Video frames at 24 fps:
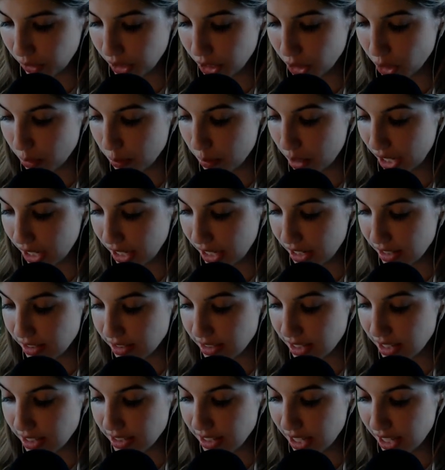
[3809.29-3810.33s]
and Hermione as
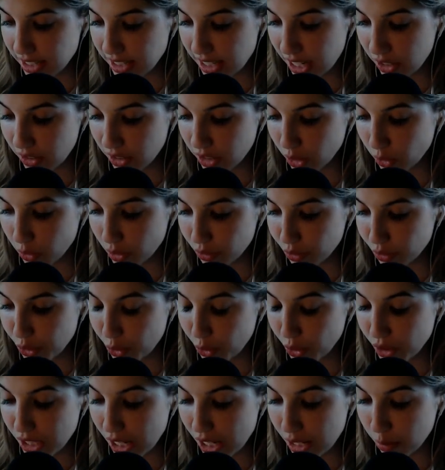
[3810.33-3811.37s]
they sat down at the
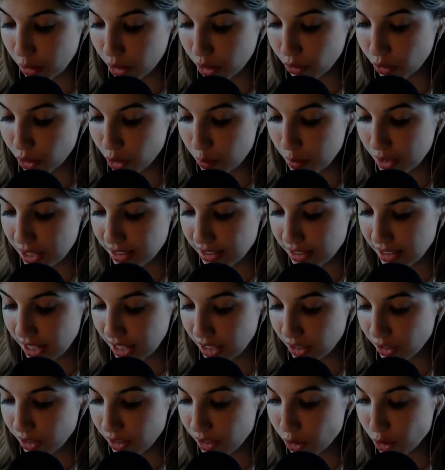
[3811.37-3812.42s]
Gryffindor table a few minutes later,